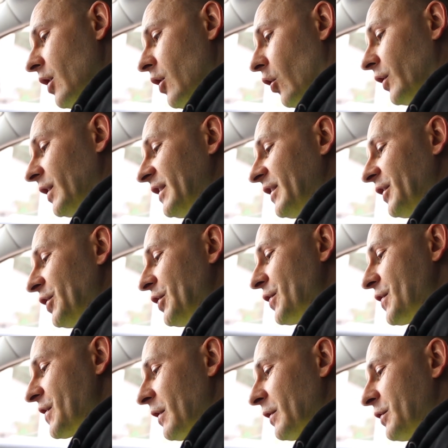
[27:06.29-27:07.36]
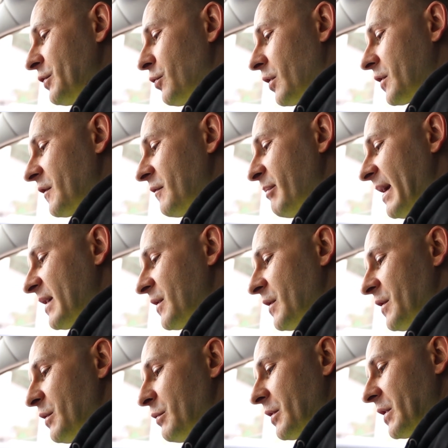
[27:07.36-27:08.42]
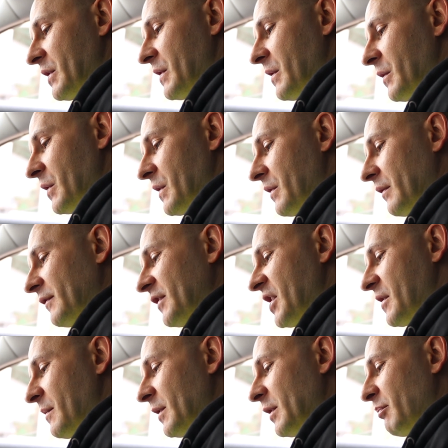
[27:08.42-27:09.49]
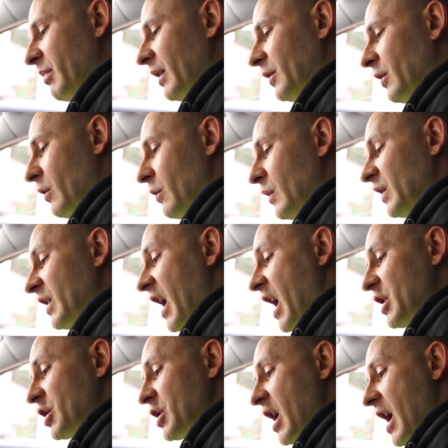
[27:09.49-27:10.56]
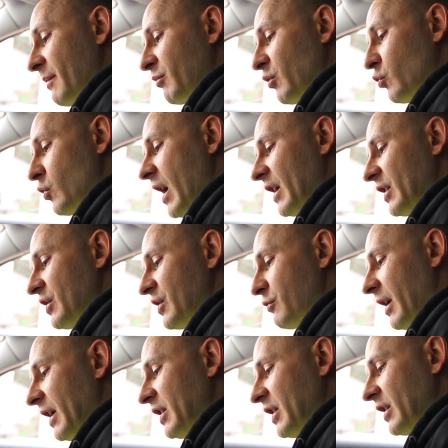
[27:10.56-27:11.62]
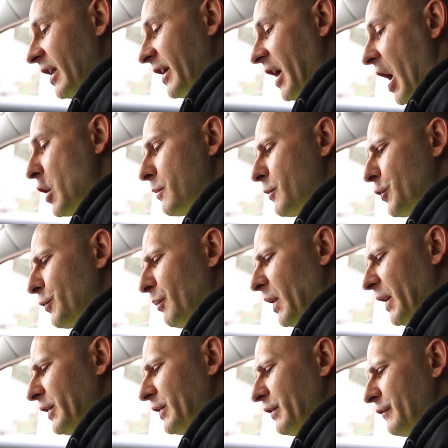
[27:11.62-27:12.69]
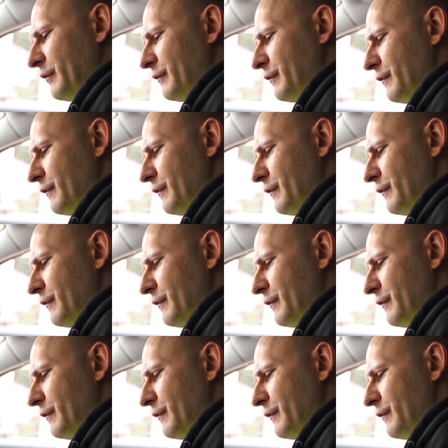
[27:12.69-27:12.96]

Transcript: Only the near-solid rocks of Bestos, the rocky soil of the summit plateau, and the hedgehog rides running like armor-plated